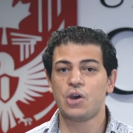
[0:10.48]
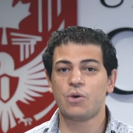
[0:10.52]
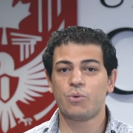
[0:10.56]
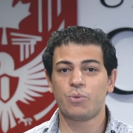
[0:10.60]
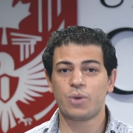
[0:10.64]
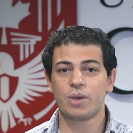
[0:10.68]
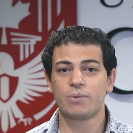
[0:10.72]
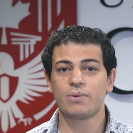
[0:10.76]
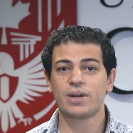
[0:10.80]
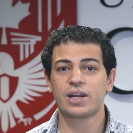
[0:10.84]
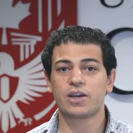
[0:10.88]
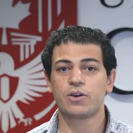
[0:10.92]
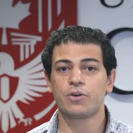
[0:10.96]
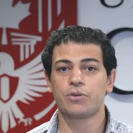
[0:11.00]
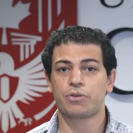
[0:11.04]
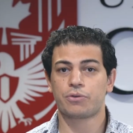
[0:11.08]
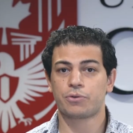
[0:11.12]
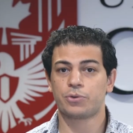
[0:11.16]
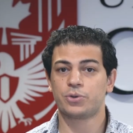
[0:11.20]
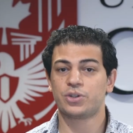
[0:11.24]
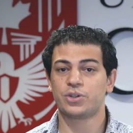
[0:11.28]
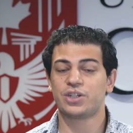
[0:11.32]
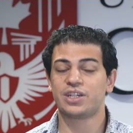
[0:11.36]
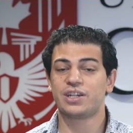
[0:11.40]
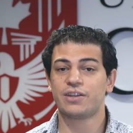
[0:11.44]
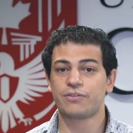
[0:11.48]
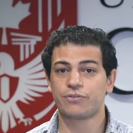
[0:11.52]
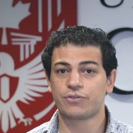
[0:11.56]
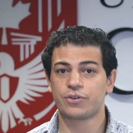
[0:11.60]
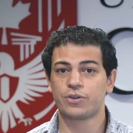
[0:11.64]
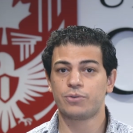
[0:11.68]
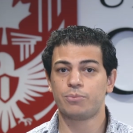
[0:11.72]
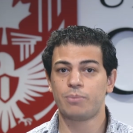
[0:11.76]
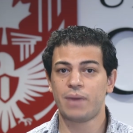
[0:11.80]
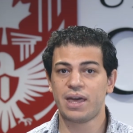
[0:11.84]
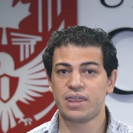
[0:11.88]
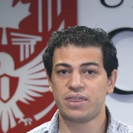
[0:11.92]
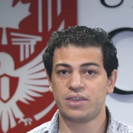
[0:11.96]
we will go through
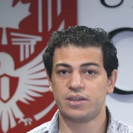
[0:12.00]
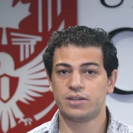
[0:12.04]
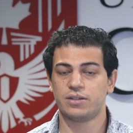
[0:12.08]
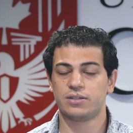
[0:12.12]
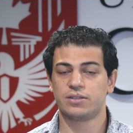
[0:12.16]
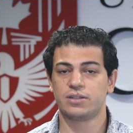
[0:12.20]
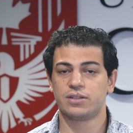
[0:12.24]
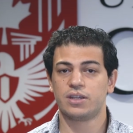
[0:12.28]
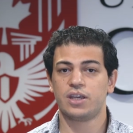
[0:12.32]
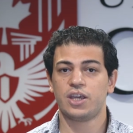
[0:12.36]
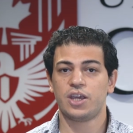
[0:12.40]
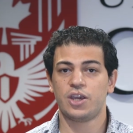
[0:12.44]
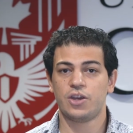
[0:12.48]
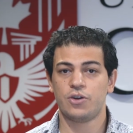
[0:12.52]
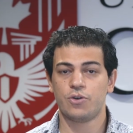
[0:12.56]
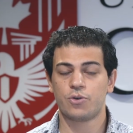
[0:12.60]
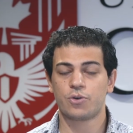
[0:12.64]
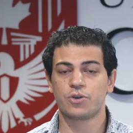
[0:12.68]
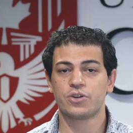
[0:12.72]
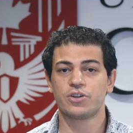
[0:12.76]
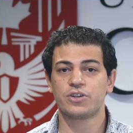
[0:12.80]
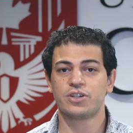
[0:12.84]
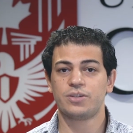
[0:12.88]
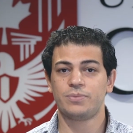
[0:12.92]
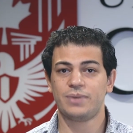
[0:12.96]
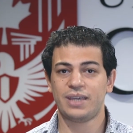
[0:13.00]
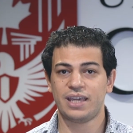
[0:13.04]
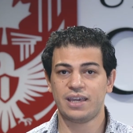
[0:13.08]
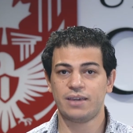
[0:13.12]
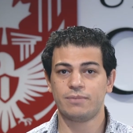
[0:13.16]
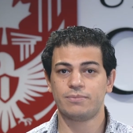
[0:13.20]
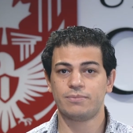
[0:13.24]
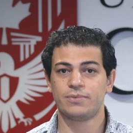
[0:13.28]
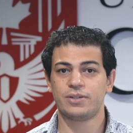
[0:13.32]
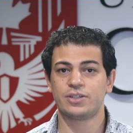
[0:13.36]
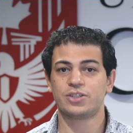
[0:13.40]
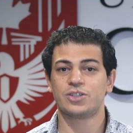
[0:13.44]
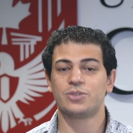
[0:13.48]
different methods in order to be
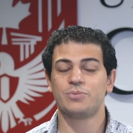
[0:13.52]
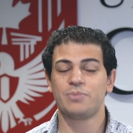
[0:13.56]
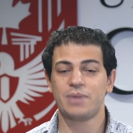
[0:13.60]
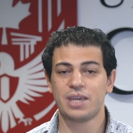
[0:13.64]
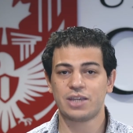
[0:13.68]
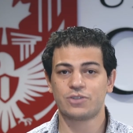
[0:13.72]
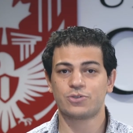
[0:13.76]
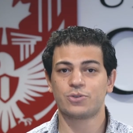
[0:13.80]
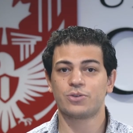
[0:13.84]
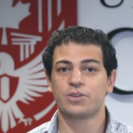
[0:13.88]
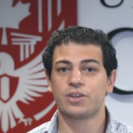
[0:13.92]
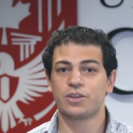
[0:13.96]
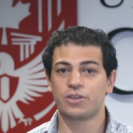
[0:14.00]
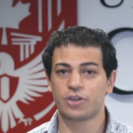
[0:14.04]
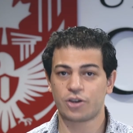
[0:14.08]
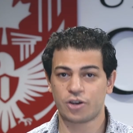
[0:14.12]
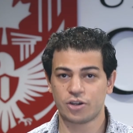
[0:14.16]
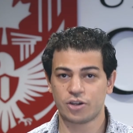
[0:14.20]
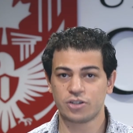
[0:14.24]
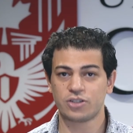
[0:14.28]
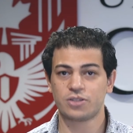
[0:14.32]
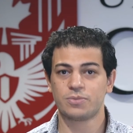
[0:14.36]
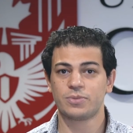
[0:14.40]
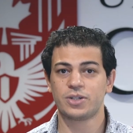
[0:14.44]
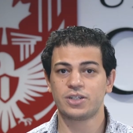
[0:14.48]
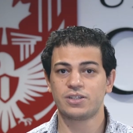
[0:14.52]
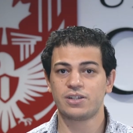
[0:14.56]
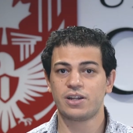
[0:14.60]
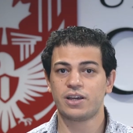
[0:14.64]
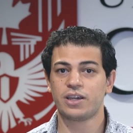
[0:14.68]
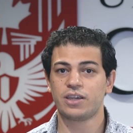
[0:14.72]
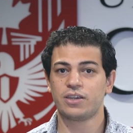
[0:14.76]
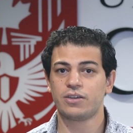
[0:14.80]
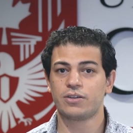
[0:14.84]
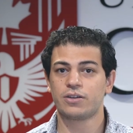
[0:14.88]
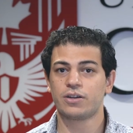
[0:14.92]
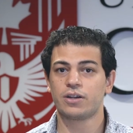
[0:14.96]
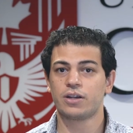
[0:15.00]
able to make sure that the customers
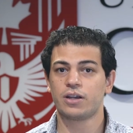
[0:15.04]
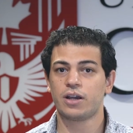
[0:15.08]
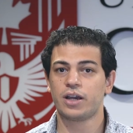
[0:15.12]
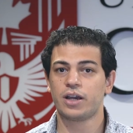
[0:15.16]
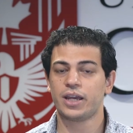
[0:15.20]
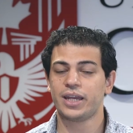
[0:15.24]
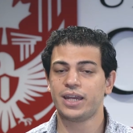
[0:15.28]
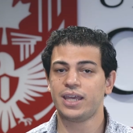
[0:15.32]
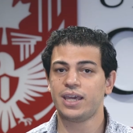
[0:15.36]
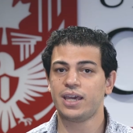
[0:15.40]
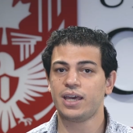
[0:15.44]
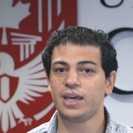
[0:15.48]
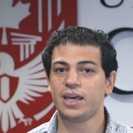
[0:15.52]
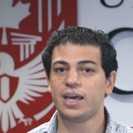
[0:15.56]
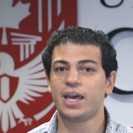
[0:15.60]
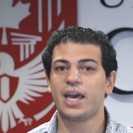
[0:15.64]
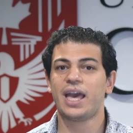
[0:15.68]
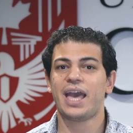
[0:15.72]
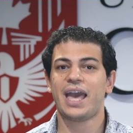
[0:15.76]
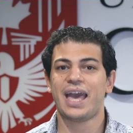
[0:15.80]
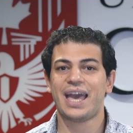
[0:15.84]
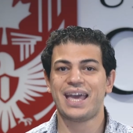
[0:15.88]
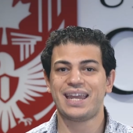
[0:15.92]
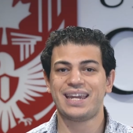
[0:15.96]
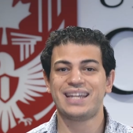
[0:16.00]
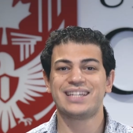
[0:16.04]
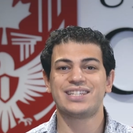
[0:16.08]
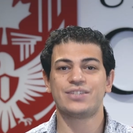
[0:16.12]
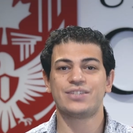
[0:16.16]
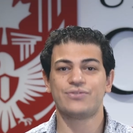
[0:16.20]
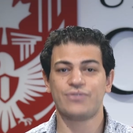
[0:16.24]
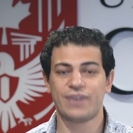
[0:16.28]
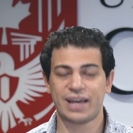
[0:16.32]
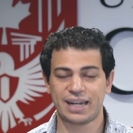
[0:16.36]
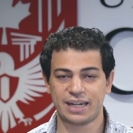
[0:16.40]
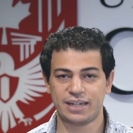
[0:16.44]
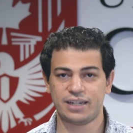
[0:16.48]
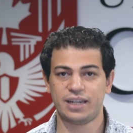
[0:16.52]
like your idea and it's
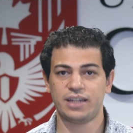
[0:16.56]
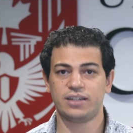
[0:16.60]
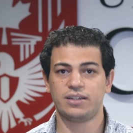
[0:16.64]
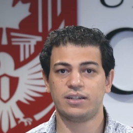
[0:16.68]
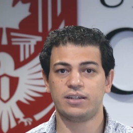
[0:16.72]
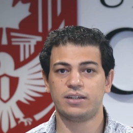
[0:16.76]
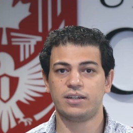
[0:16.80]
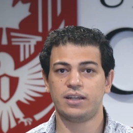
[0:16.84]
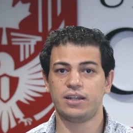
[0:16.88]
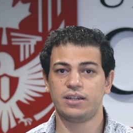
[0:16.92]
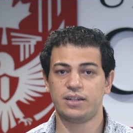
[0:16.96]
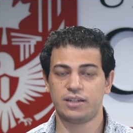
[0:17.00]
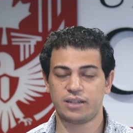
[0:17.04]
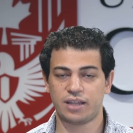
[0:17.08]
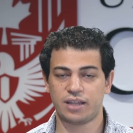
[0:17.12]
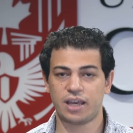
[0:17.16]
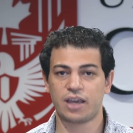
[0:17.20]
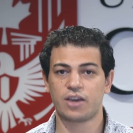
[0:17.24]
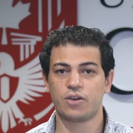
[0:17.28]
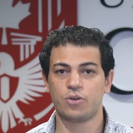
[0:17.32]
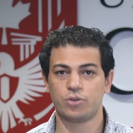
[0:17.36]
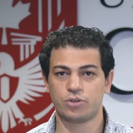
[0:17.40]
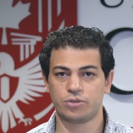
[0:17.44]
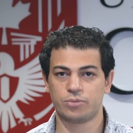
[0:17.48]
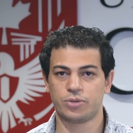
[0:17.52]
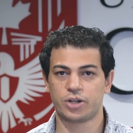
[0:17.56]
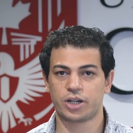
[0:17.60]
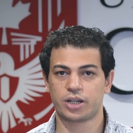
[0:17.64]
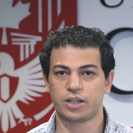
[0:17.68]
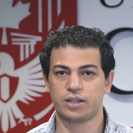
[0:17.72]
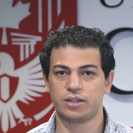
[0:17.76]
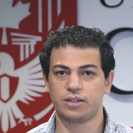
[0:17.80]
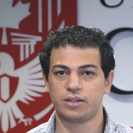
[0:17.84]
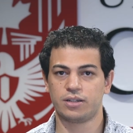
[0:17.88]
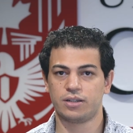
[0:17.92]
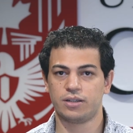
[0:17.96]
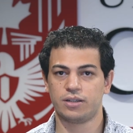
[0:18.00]
validated and it can go to market.